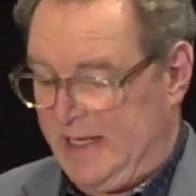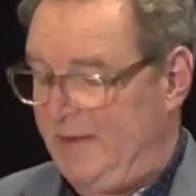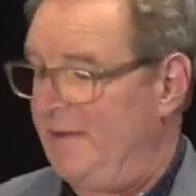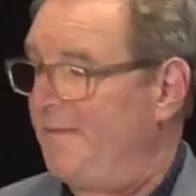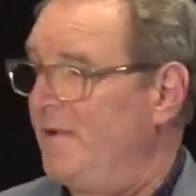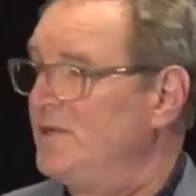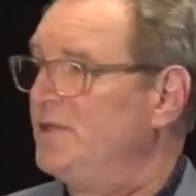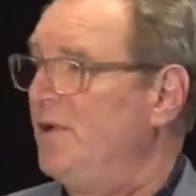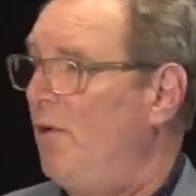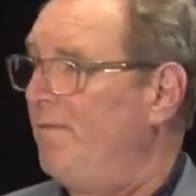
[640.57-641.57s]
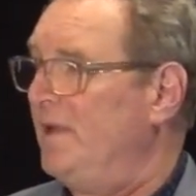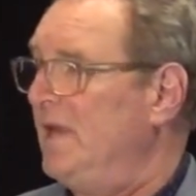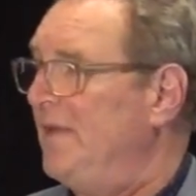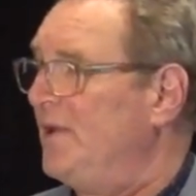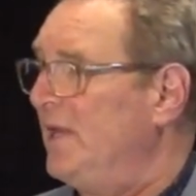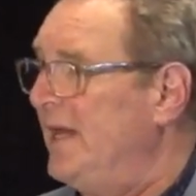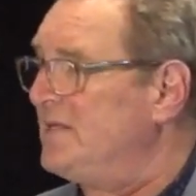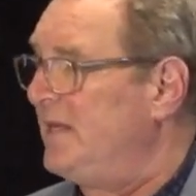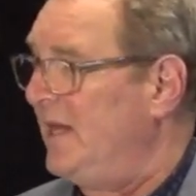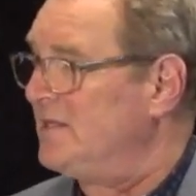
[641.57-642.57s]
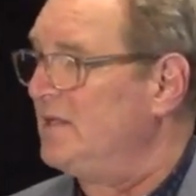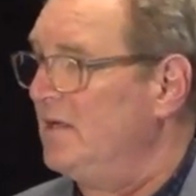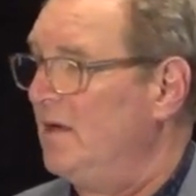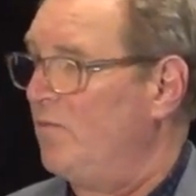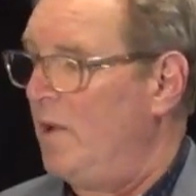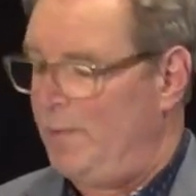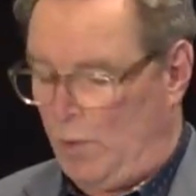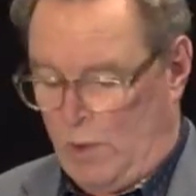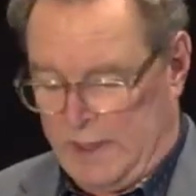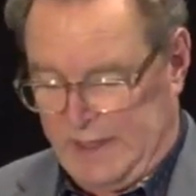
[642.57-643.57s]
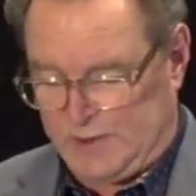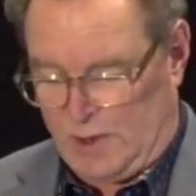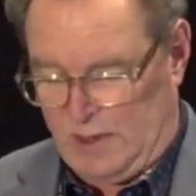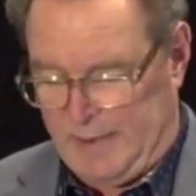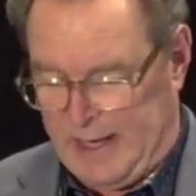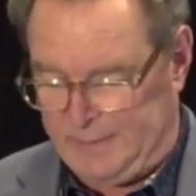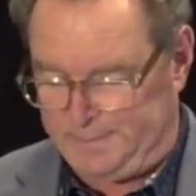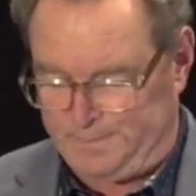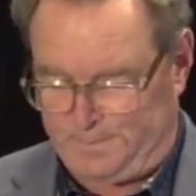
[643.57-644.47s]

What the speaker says: getting their first and hopefully not their last taste of what Milwaukee is all about.